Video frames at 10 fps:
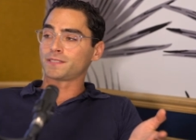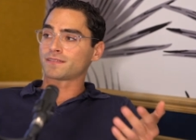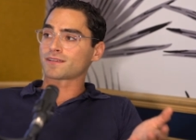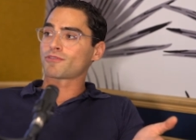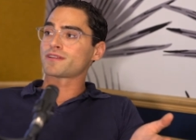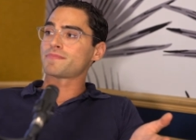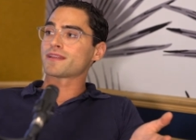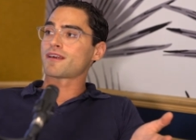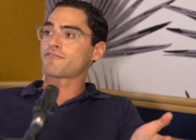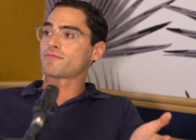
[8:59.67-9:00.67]
because I wanted a
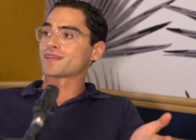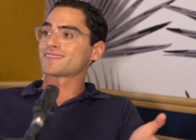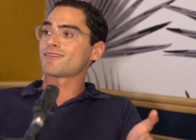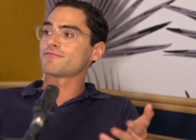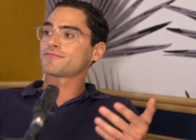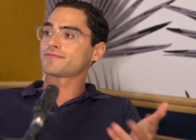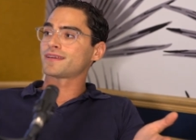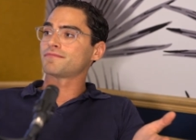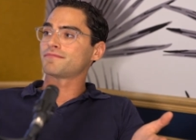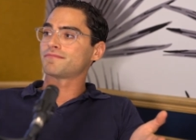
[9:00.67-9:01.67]
better life for myself
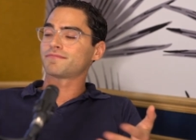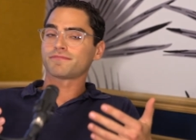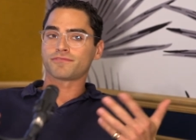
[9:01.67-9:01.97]
and